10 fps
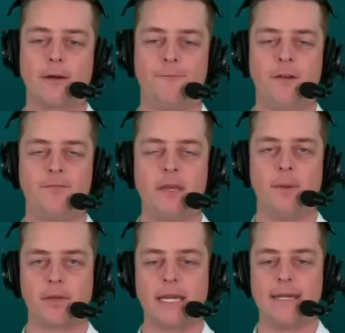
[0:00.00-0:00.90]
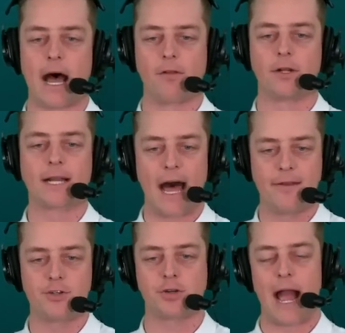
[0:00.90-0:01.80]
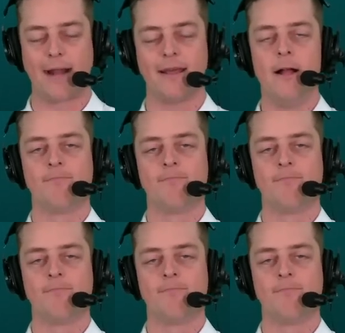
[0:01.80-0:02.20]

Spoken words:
$50 million contract